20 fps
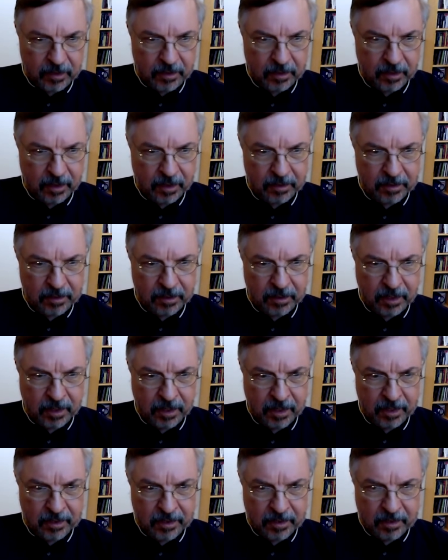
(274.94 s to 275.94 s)
younger they
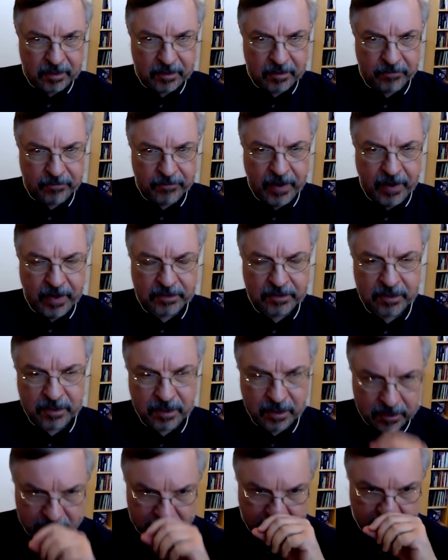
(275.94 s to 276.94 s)
are, the faster
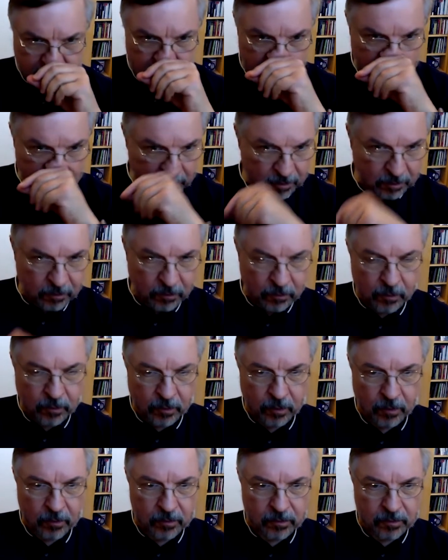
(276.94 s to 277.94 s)
they assimilate the
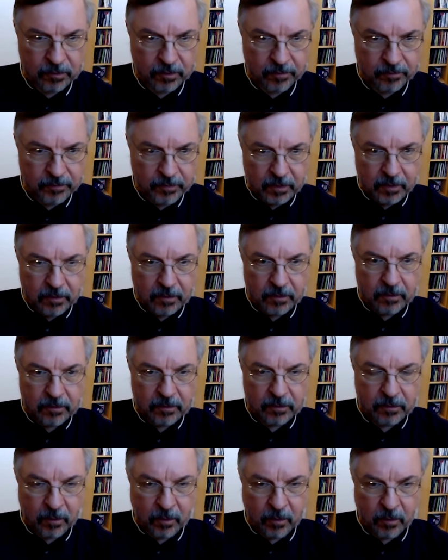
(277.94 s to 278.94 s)
glucose.
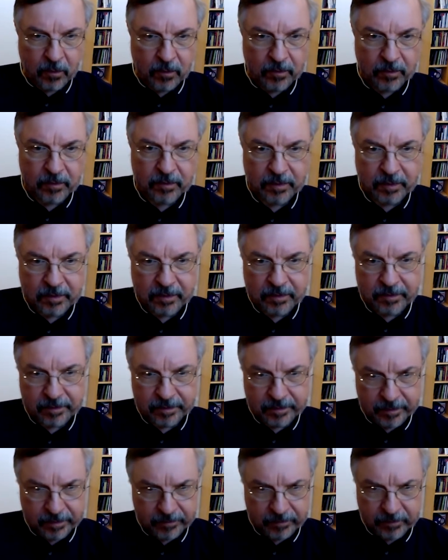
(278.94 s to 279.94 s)
So
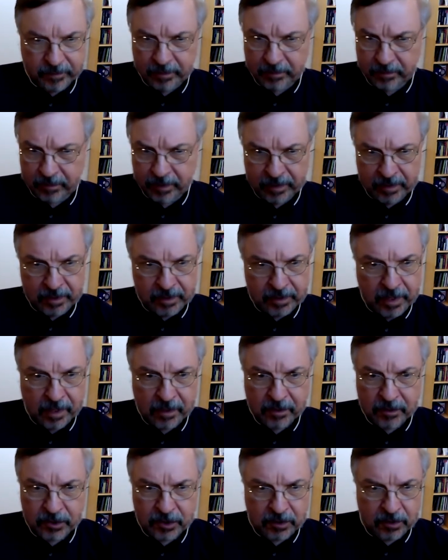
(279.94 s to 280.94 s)
any
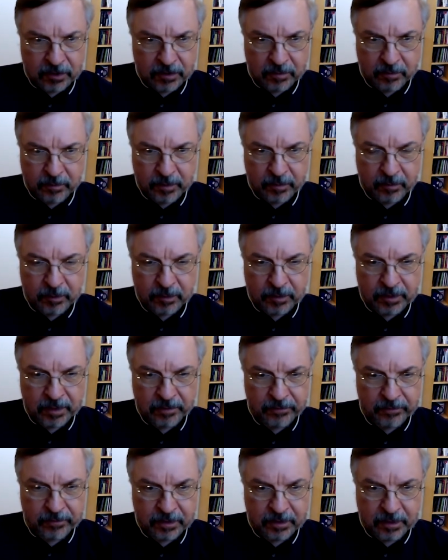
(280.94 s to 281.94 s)
young children, we would
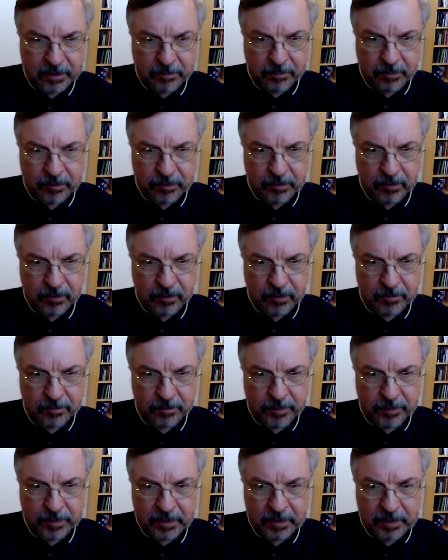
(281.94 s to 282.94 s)
definitely put on
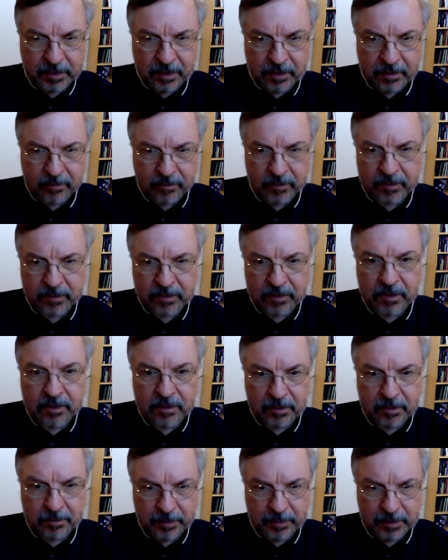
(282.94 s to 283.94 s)
PD with
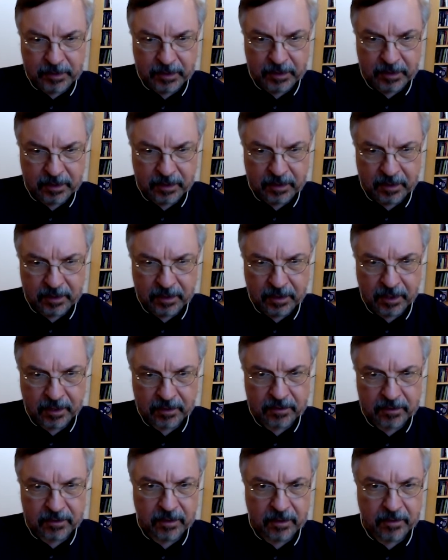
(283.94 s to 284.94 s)
CCPD.
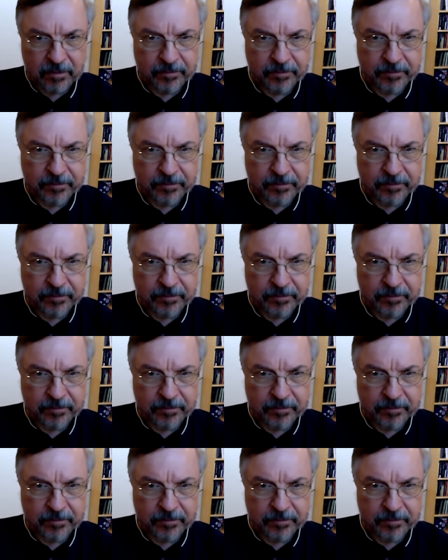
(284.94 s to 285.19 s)
Next.